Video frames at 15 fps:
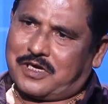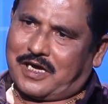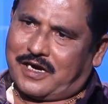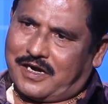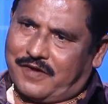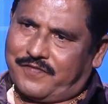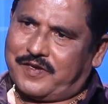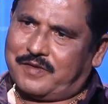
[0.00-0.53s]

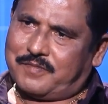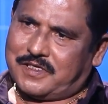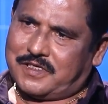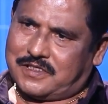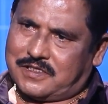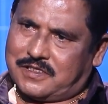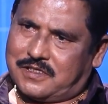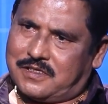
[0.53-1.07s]
Kannada film
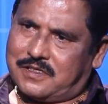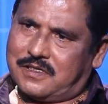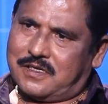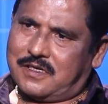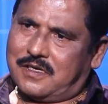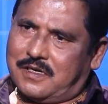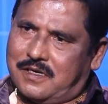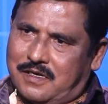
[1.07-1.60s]
is
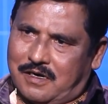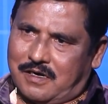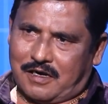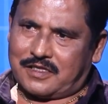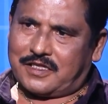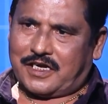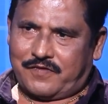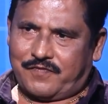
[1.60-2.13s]
not
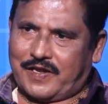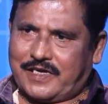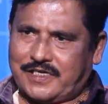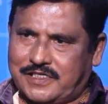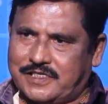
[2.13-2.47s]
that flourished?